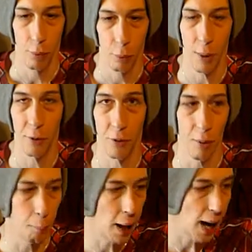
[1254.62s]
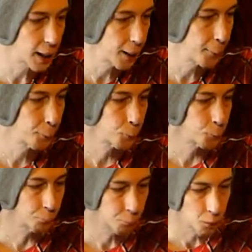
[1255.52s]
the rest of the back.
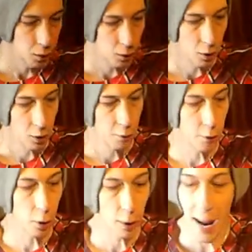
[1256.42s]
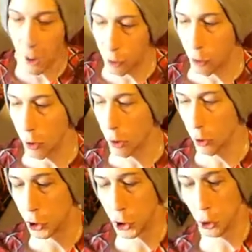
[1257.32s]
There are extra
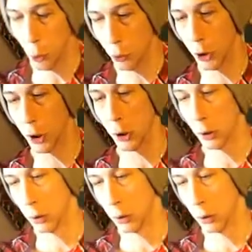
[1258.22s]
shoulder